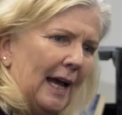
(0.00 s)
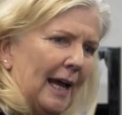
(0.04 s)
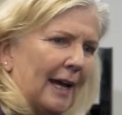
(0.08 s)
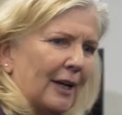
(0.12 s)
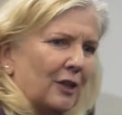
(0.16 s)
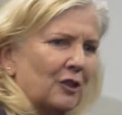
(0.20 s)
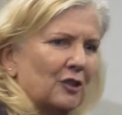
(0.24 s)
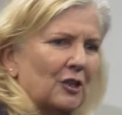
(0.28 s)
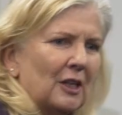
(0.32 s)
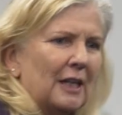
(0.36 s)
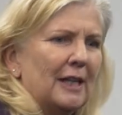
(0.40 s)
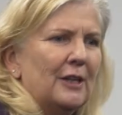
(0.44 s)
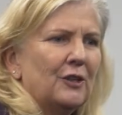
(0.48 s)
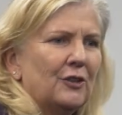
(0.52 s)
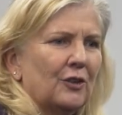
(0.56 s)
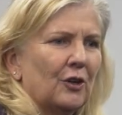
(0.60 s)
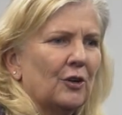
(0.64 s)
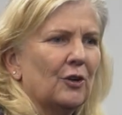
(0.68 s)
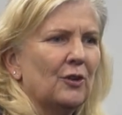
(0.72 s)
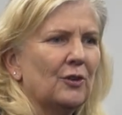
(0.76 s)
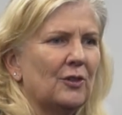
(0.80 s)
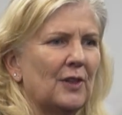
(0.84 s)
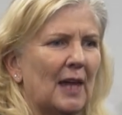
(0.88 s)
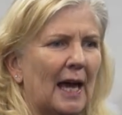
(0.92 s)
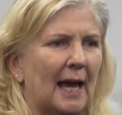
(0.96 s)
actually
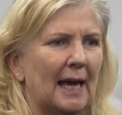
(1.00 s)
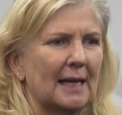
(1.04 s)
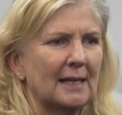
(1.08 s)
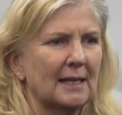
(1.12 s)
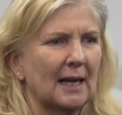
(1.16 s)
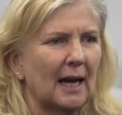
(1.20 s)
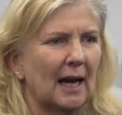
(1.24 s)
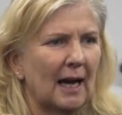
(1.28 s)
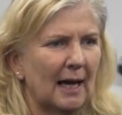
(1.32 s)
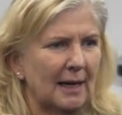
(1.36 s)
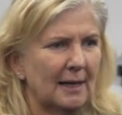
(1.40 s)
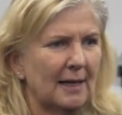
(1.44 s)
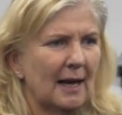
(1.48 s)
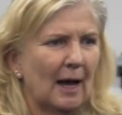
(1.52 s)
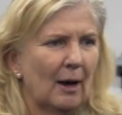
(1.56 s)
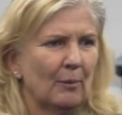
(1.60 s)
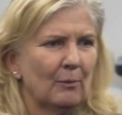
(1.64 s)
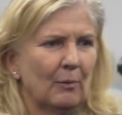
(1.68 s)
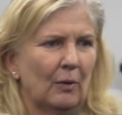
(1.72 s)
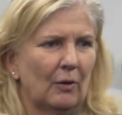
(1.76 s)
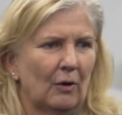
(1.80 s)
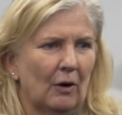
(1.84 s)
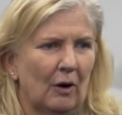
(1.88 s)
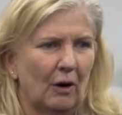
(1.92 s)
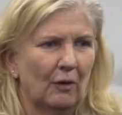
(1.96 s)
do that a
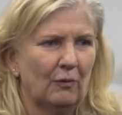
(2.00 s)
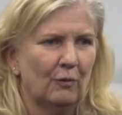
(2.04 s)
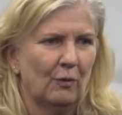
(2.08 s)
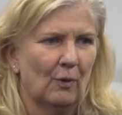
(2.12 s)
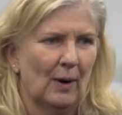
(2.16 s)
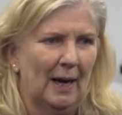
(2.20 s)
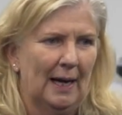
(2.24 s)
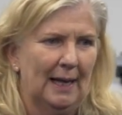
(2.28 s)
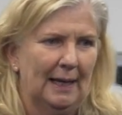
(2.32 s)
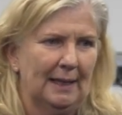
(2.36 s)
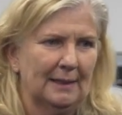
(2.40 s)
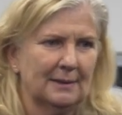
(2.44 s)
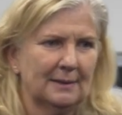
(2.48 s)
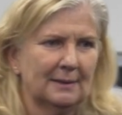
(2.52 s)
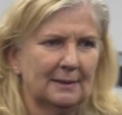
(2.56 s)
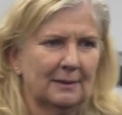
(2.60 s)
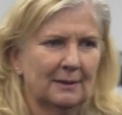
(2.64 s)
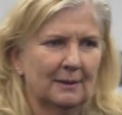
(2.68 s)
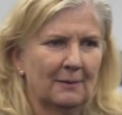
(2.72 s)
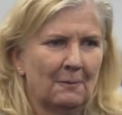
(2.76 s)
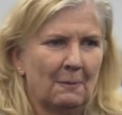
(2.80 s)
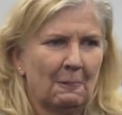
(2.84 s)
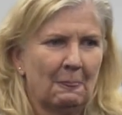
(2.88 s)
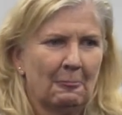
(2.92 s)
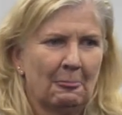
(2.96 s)
number of ways.
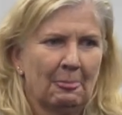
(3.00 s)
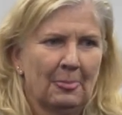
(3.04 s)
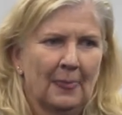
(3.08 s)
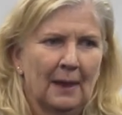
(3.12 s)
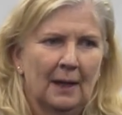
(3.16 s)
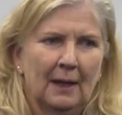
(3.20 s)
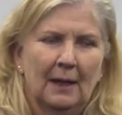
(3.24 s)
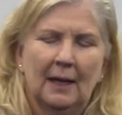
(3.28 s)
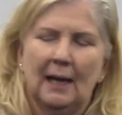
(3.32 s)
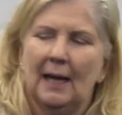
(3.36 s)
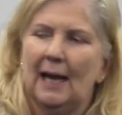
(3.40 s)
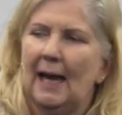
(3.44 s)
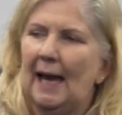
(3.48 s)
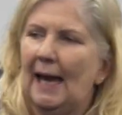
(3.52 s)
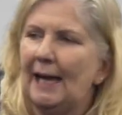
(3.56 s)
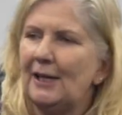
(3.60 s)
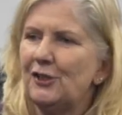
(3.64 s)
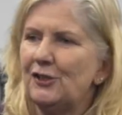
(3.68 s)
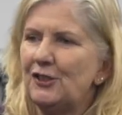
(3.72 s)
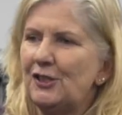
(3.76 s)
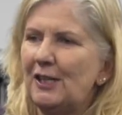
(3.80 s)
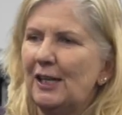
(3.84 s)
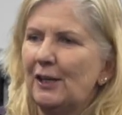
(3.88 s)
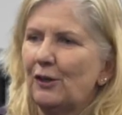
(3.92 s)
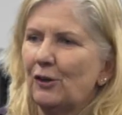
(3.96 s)
And
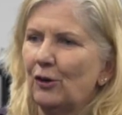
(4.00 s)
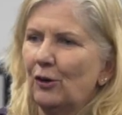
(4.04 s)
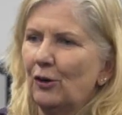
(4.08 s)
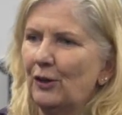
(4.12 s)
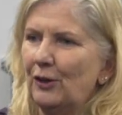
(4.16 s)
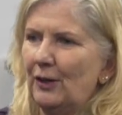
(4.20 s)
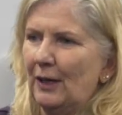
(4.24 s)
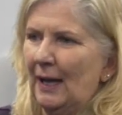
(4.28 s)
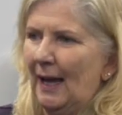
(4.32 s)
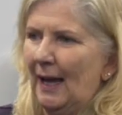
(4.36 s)
she could